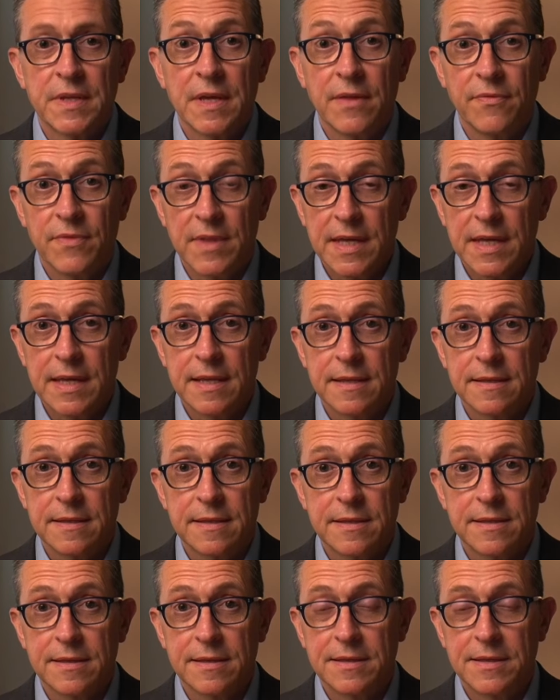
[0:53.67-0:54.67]
Then
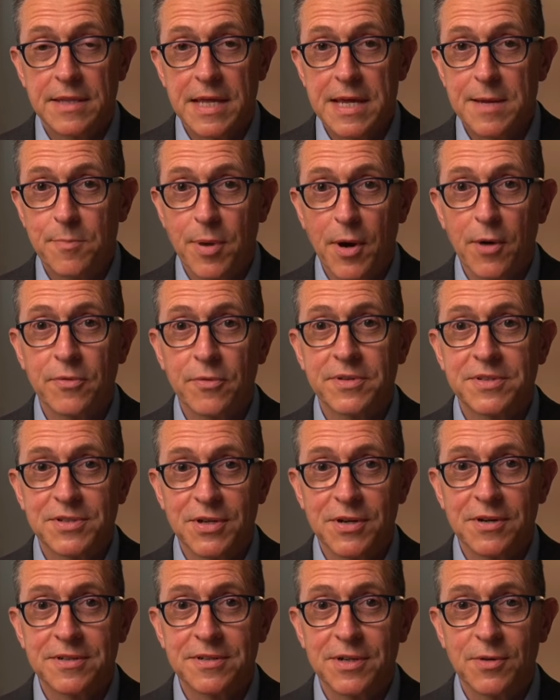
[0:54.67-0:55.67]
they both
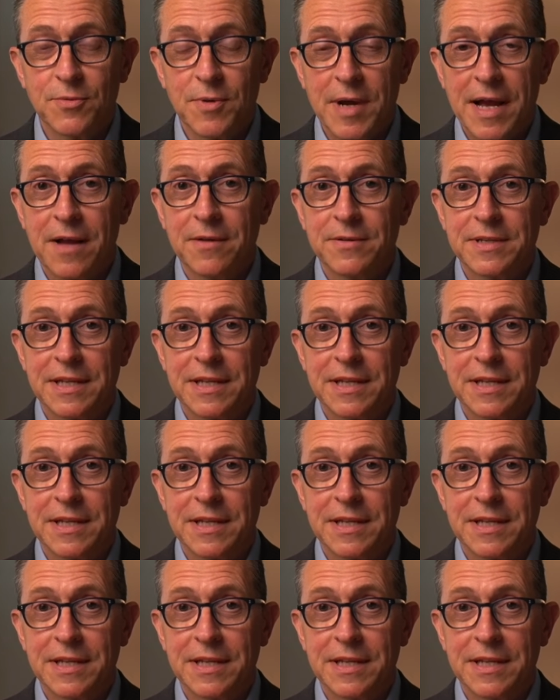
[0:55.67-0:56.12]
turned around